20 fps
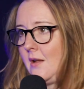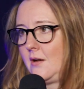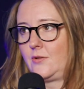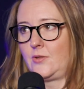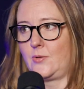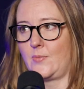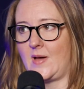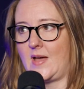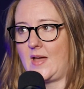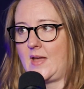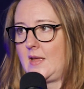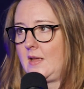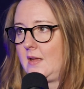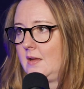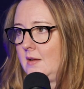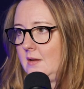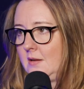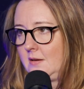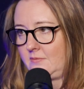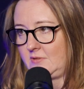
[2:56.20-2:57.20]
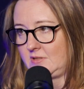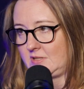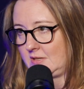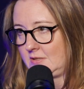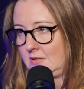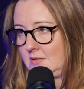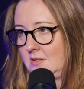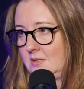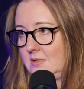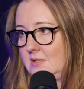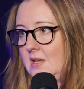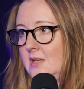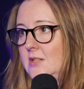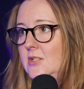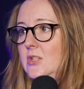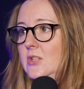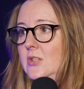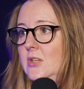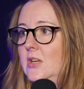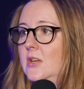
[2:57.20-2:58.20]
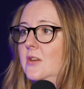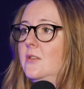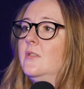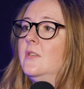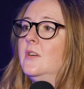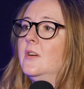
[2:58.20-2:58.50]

along the way. Recession does that to you.